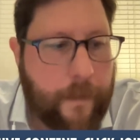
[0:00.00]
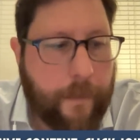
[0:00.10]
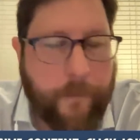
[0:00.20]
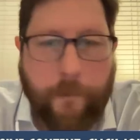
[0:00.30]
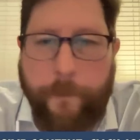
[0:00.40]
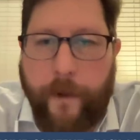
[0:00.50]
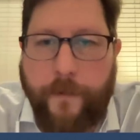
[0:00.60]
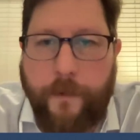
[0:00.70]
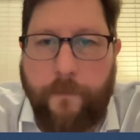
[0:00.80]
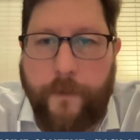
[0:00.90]
Um, the
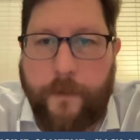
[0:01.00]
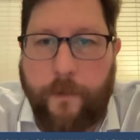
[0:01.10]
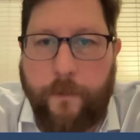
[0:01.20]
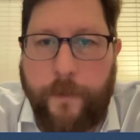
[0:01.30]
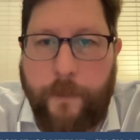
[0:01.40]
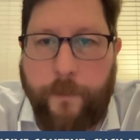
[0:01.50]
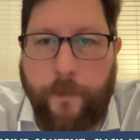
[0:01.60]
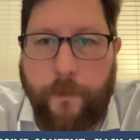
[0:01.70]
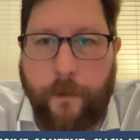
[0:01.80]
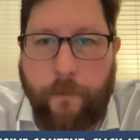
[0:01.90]
repression of its own
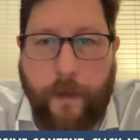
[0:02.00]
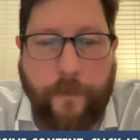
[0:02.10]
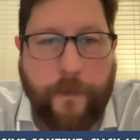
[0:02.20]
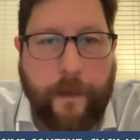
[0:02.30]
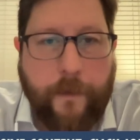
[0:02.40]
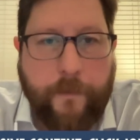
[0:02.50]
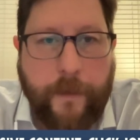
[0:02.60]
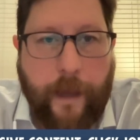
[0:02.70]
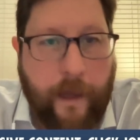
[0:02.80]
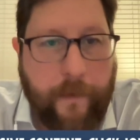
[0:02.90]
people around the
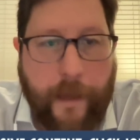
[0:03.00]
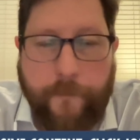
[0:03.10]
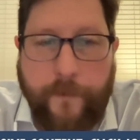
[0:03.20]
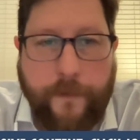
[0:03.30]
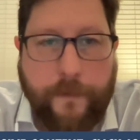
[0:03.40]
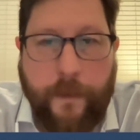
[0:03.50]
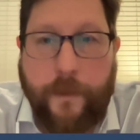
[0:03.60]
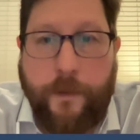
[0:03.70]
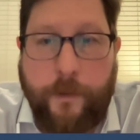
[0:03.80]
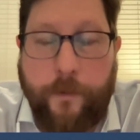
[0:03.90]
country, obviously
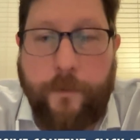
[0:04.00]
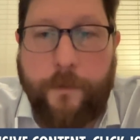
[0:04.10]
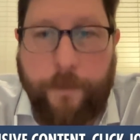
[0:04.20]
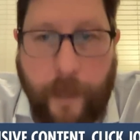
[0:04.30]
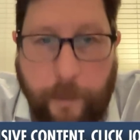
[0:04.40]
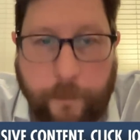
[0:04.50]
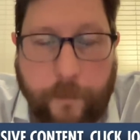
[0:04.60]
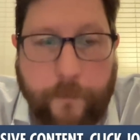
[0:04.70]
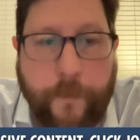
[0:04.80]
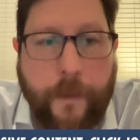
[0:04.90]
a huge
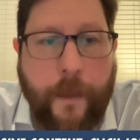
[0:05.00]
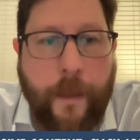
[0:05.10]
problem.